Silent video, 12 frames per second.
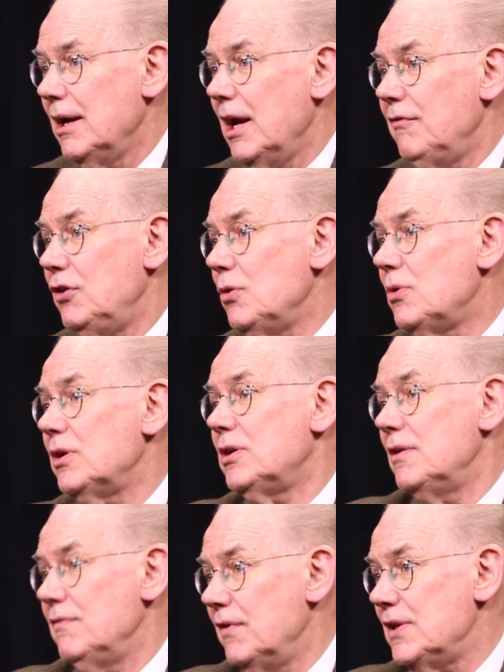If you could
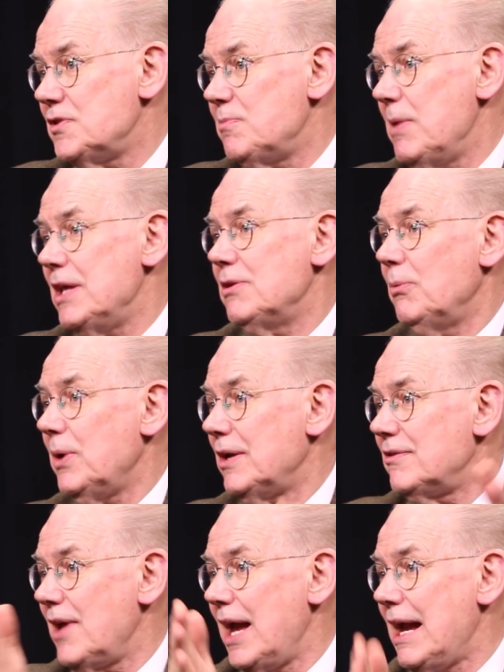convince me that we
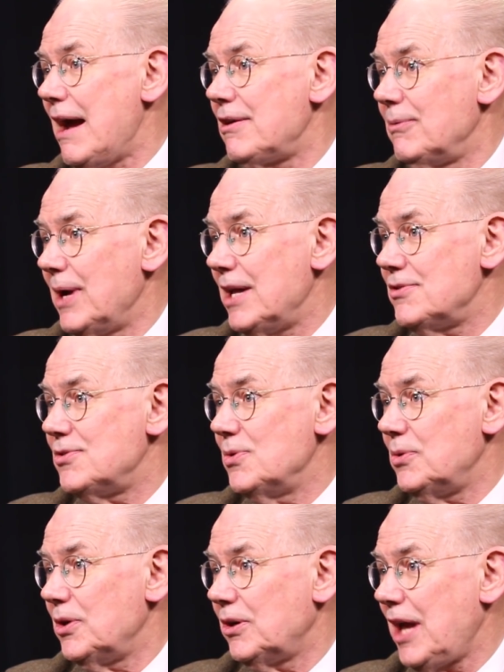could take out Iran's
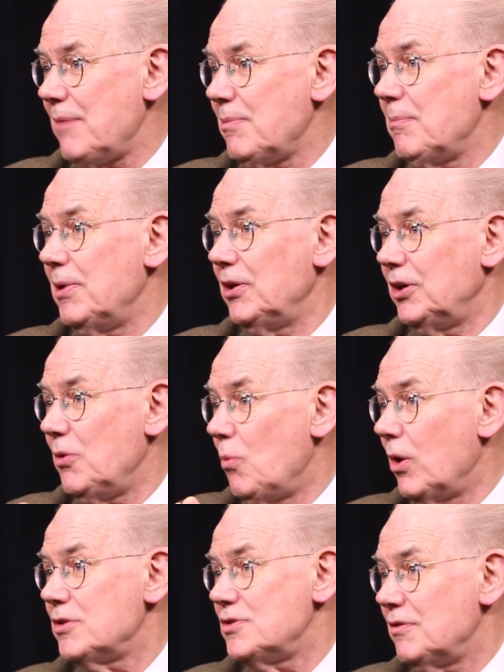nuclear capability
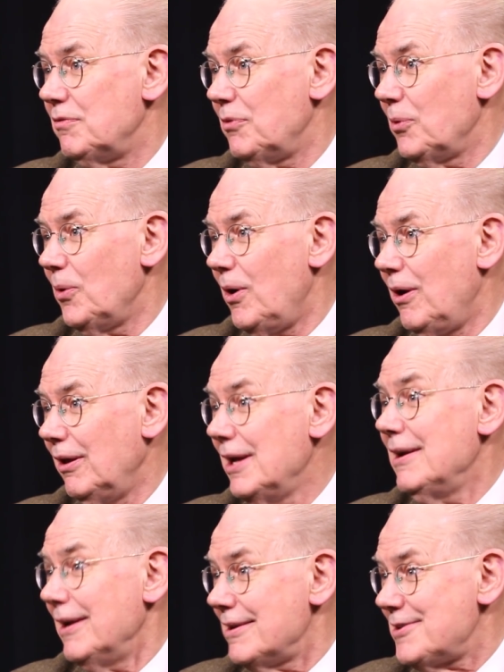once and for all,
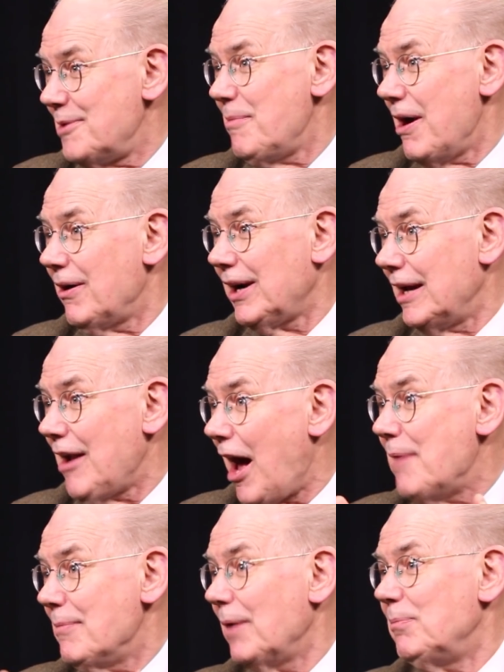as an American,
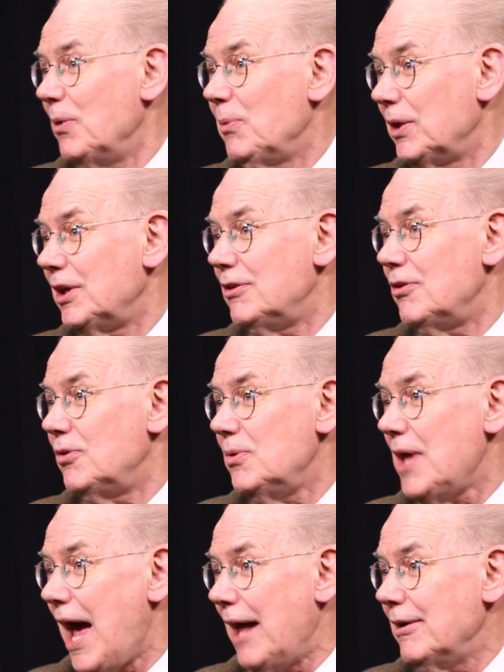I might be willing to do
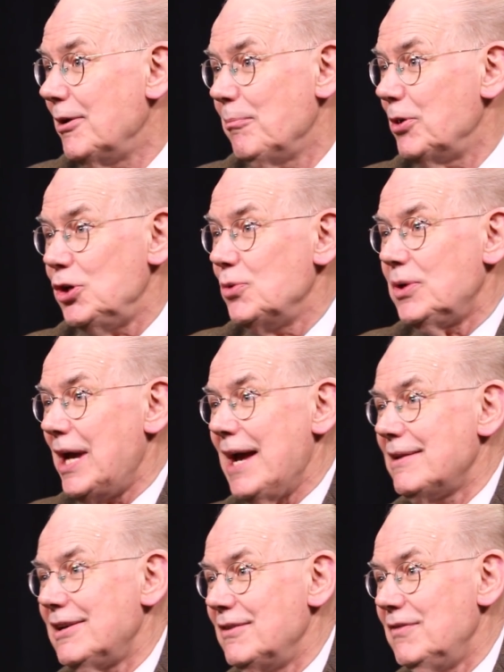that. But you
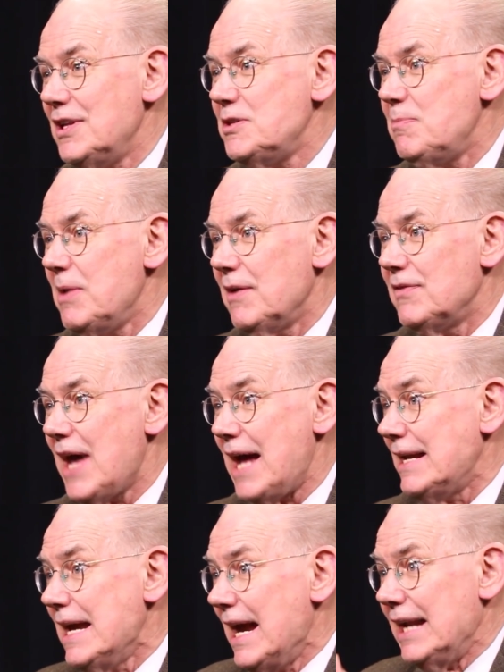can't convince me of
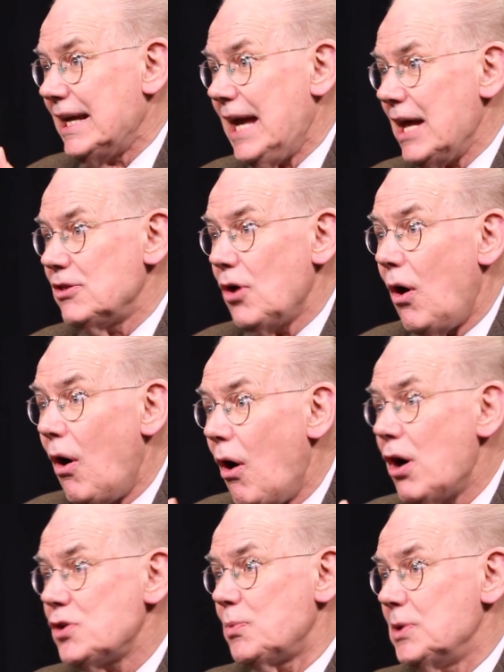that. And again, the
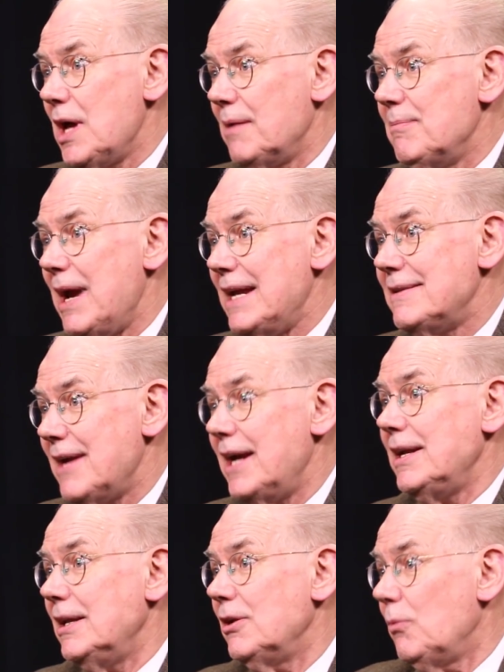hawks were not
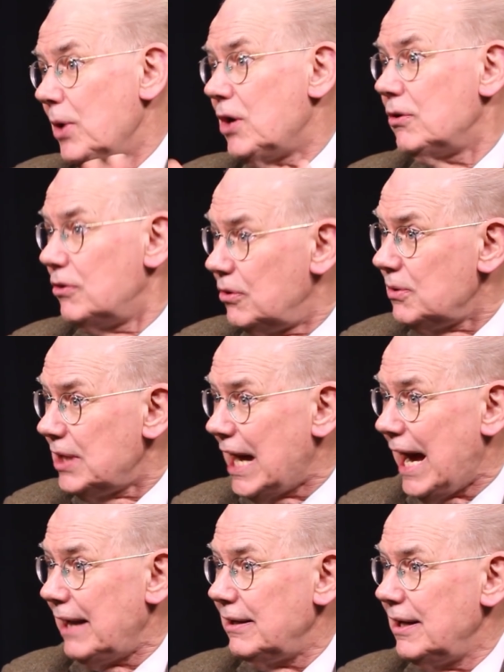maintaining that we could do
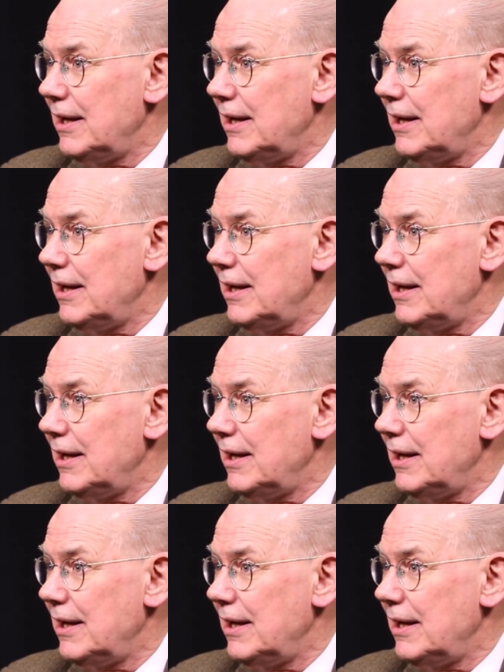that.